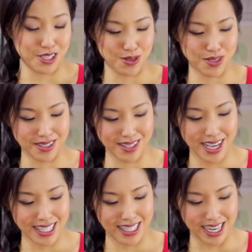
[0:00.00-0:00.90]
uses
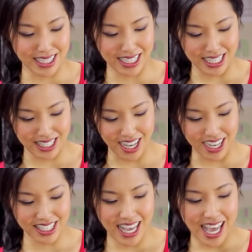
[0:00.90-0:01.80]
sriracha
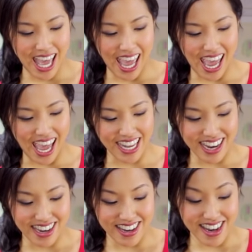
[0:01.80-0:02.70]
sauce.
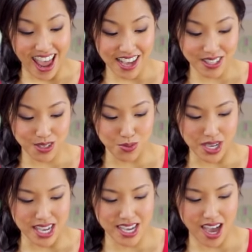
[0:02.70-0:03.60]
And next
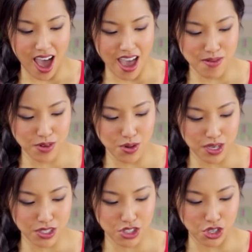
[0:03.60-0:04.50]
week, I am
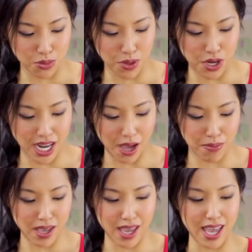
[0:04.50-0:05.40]
going to put
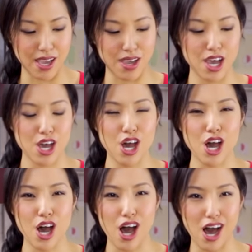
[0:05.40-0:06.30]
up a
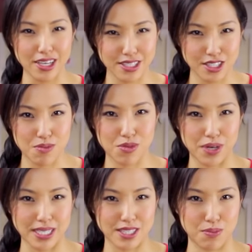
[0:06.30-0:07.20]
awesome
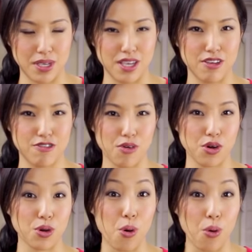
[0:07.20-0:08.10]
recipe
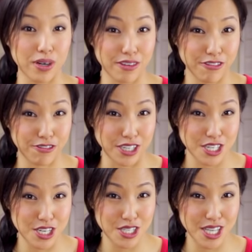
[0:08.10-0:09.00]
for corn
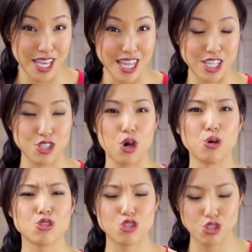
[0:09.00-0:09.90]
fritters that
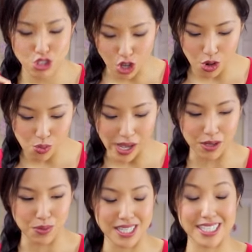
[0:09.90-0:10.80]
goes so
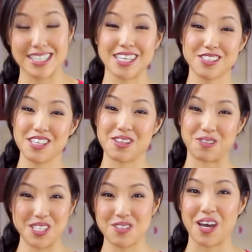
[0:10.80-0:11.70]
well with this. It's actually the
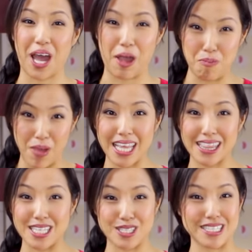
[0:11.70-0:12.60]
reason why I
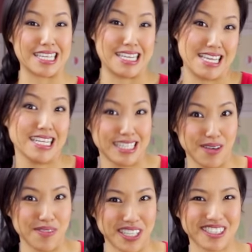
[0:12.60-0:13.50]
made this, because I needed
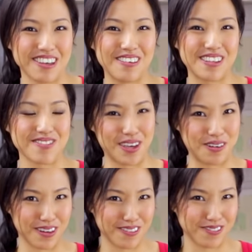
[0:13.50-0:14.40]
something to go with my
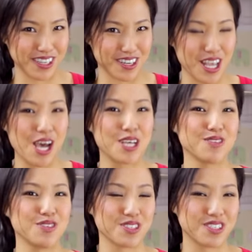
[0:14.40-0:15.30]
corn fritters. So if you